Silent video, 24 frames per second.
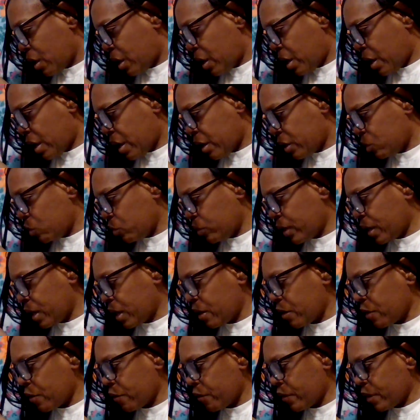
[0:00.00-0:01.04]
I do
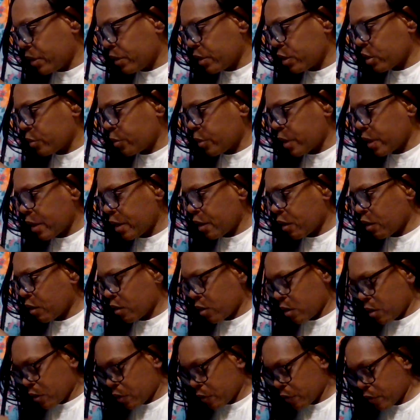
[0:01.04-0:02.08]
have another pair
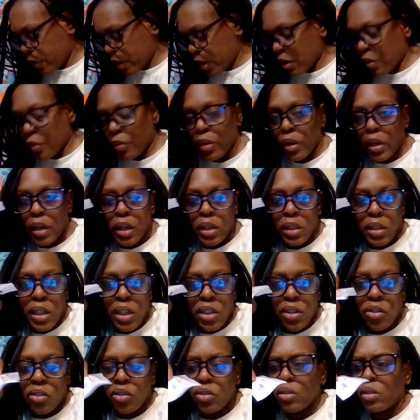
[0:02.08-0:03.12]
of earrings.
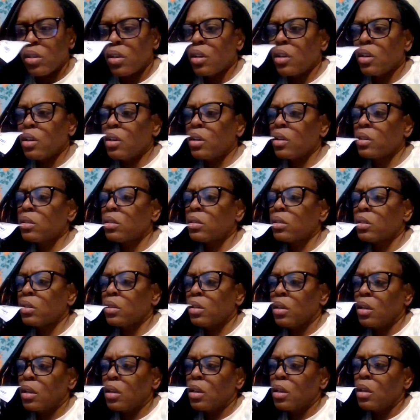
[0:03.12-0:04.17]
These are just
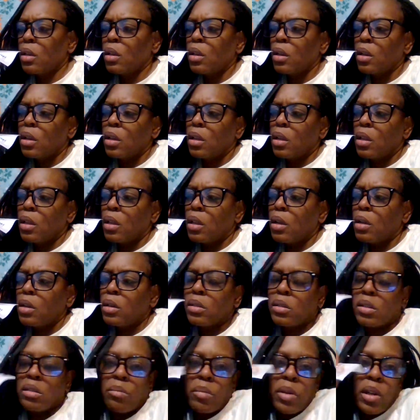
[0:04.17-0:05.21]

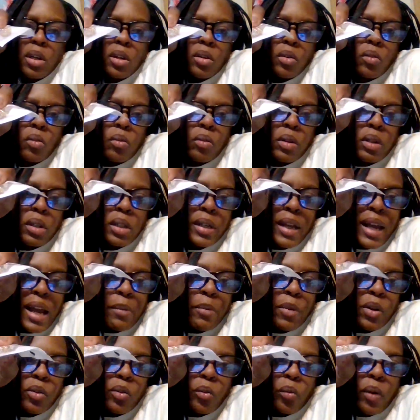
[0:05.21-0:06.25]
some cute
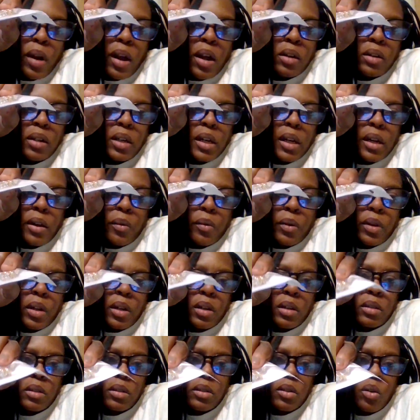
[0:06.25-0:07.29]
diamond rounded
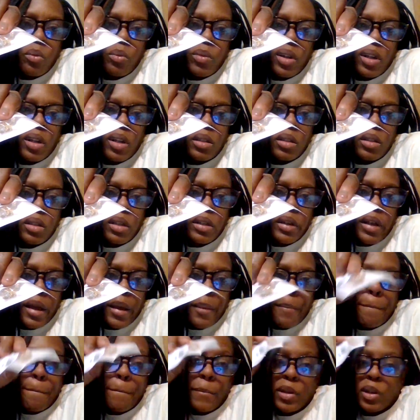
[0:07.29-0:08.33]
earrings. You can see
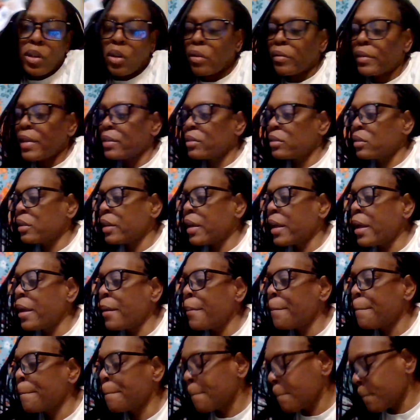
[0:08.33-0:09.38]
that. So that's
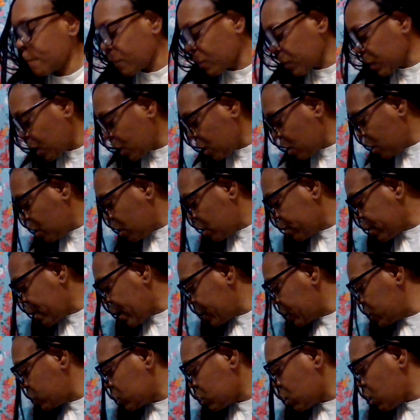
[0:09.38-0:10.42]
that.
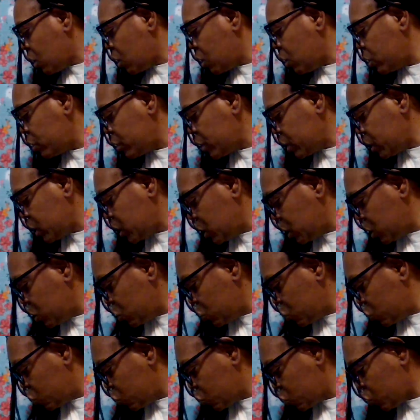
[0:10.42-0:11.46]
That is all the
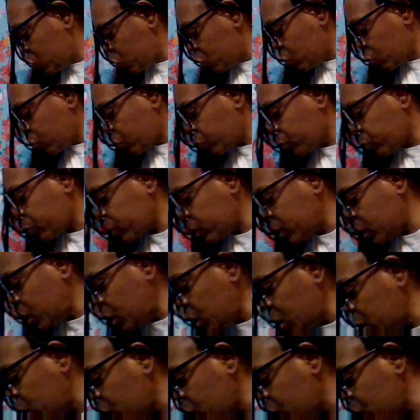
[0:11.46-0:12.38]
jewelry.